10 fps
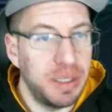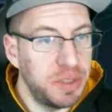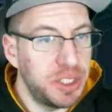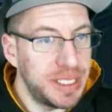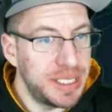
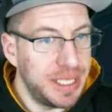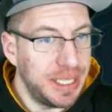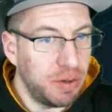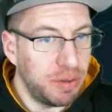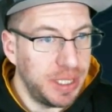which is
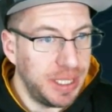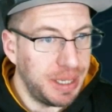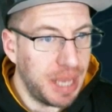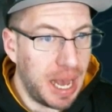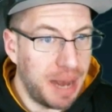the
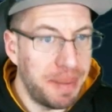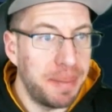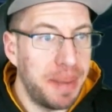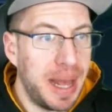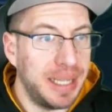only
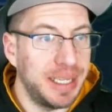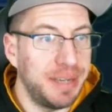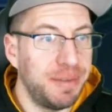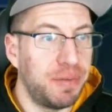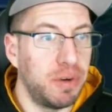pet
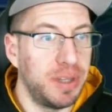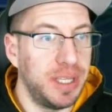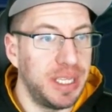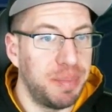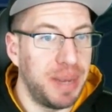paladin for
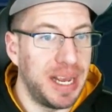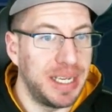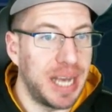the command.